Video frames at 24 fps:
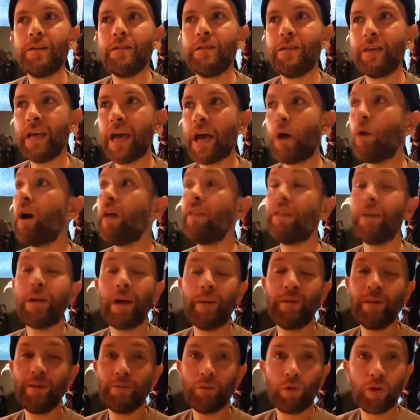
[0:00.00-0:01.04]
Yeah, well,
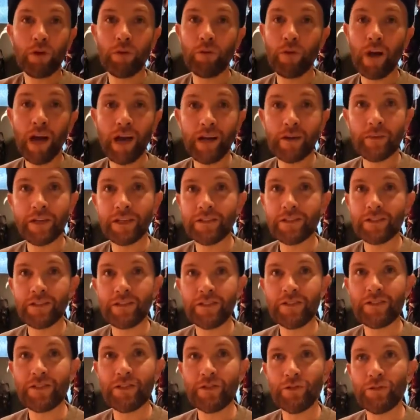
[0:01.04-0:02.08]
I mean worldwide. I mean,
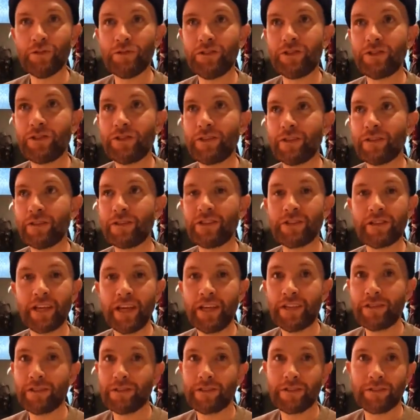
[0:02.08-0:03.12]
he's huge in the
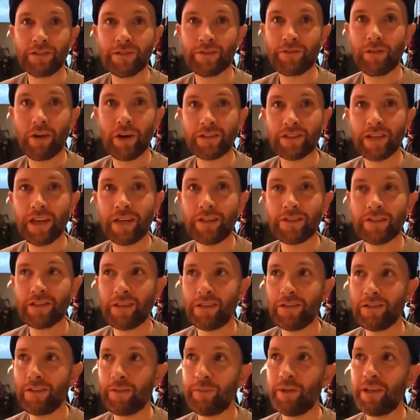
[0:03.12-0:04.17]
States, as far as I can
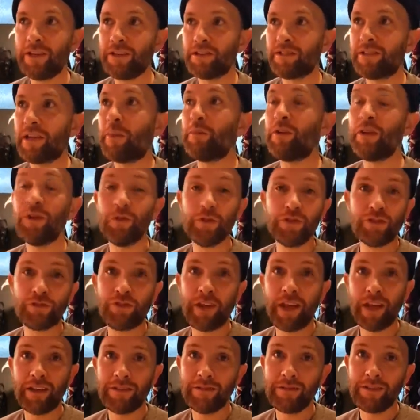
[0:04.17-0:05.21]
tell. I mean, I'm a huge
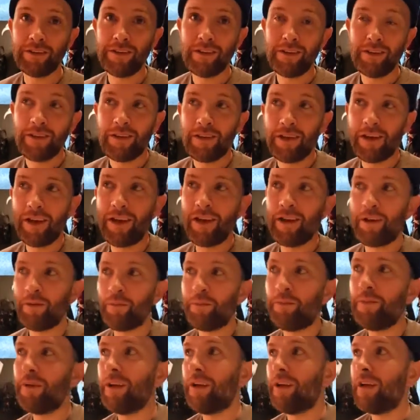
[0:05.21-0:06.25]
fan,
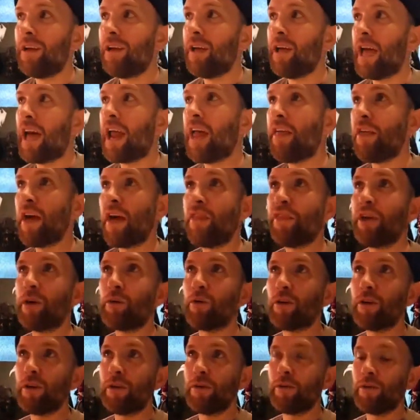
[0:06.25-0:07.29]
and I think
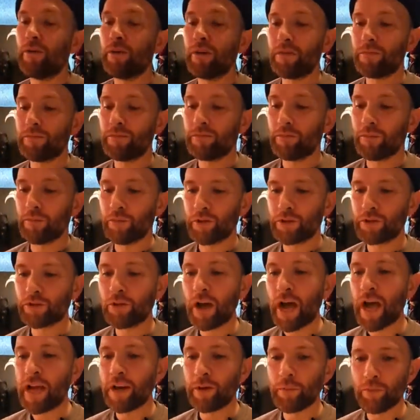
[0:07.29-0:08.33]
we're
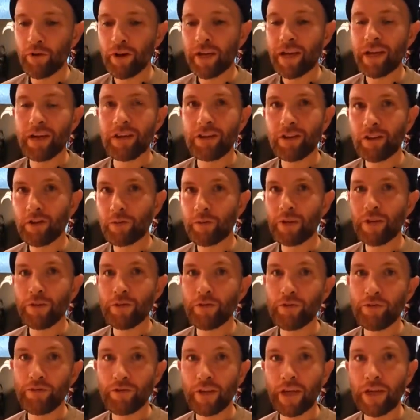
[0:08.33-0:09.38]
trying to bring in a little bit
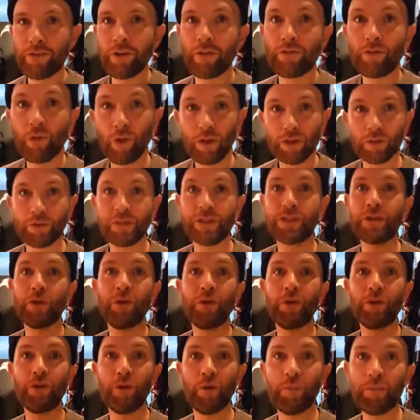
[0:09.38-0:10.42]
new flavor. Of course, we still
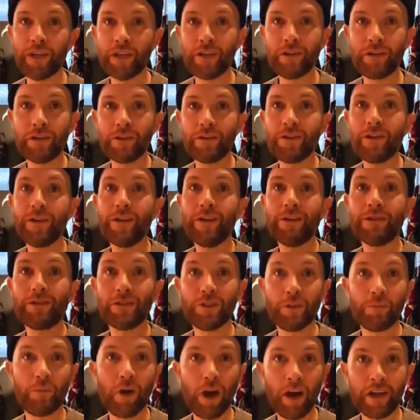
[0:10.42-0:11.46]
want to appeal to
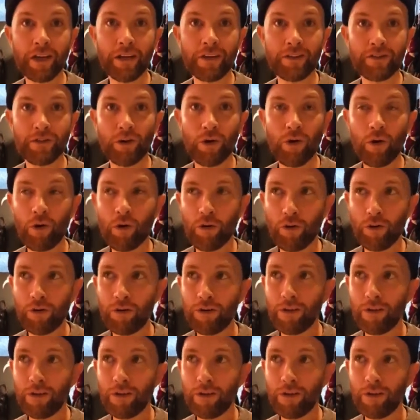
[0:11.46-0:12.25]
the market as a whole,